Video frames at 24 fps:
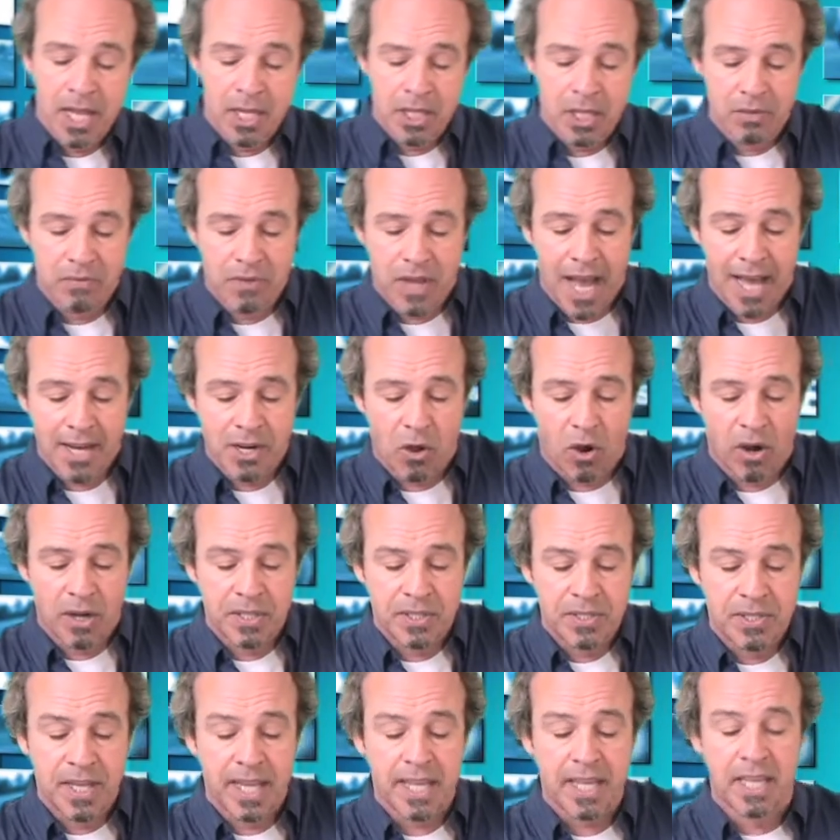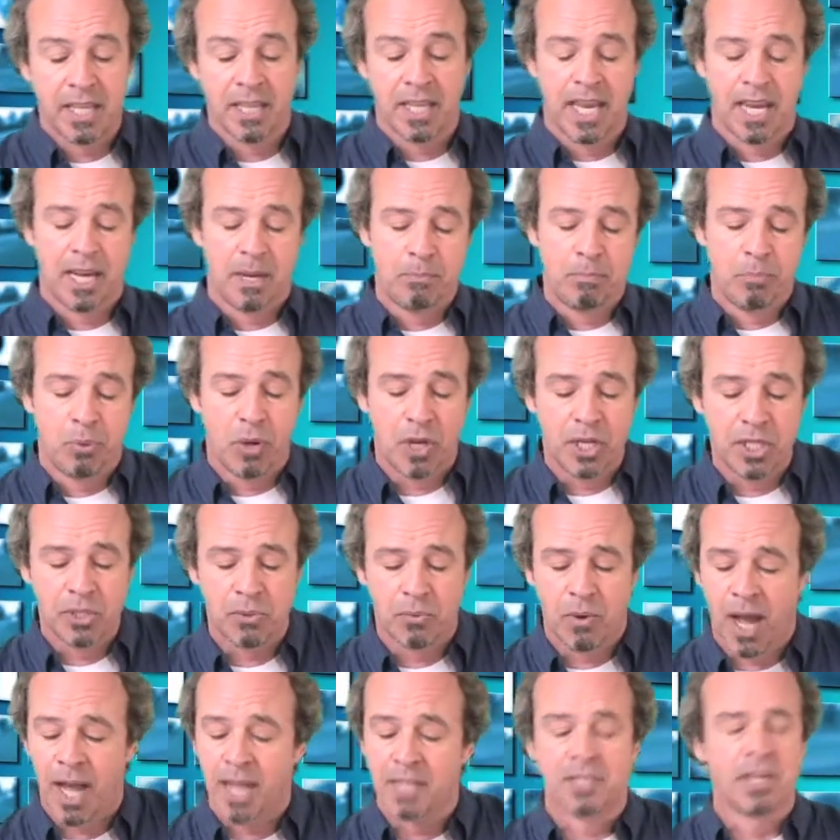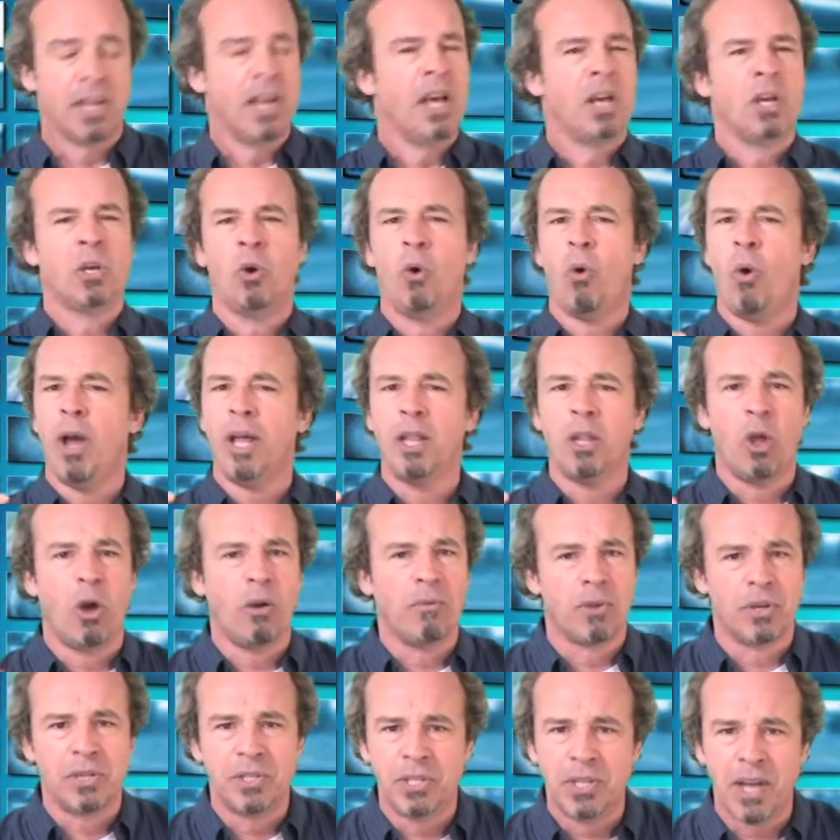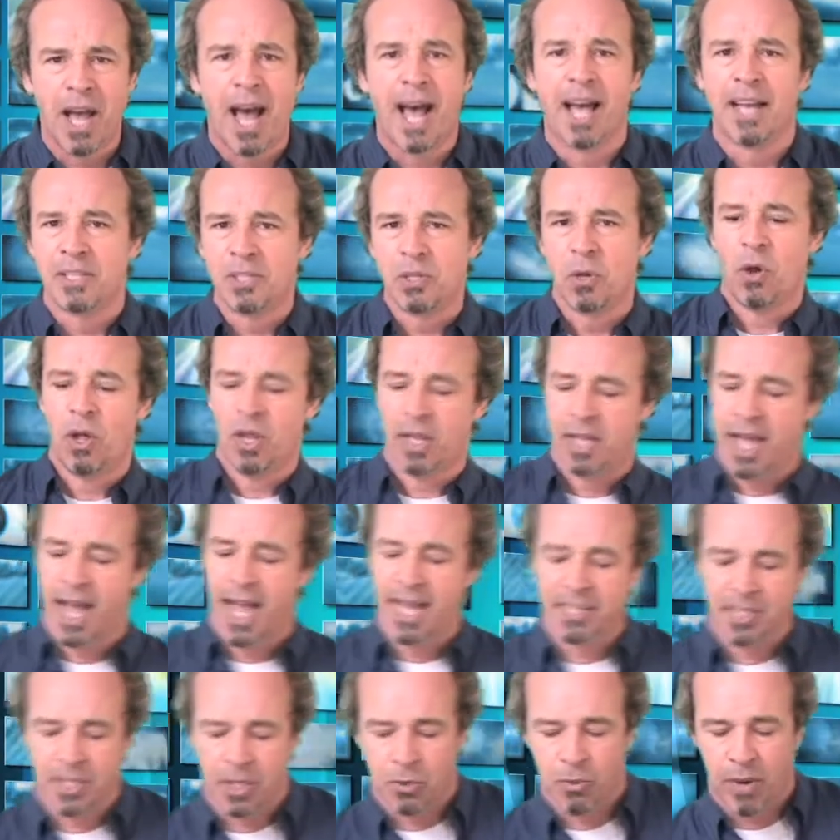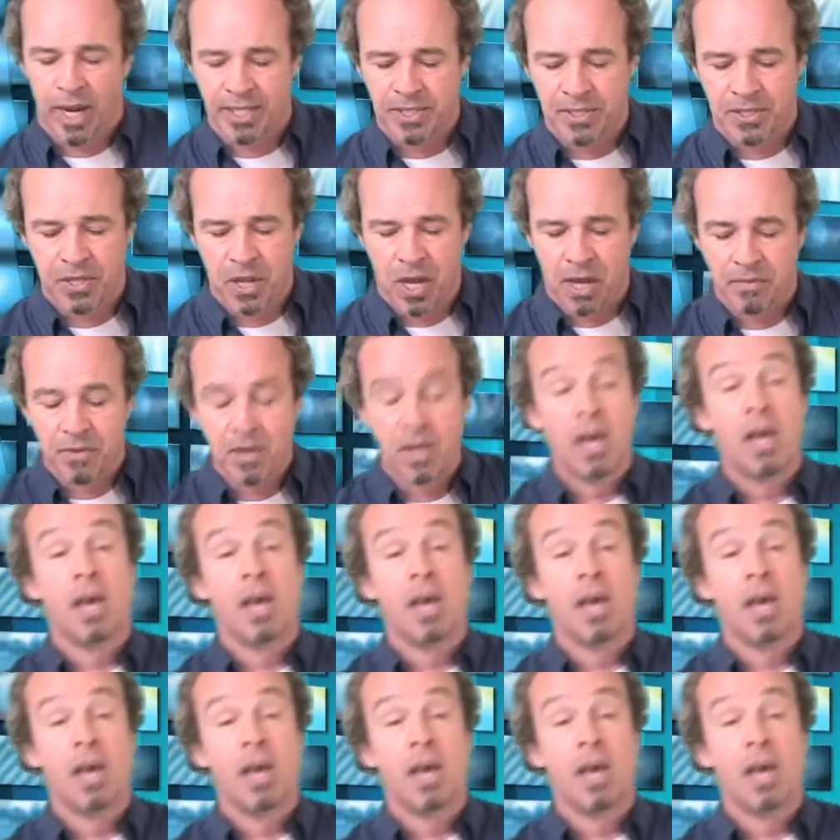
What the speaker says: You've got articulated push rods, coil-over shocks, all kinds of great stuff.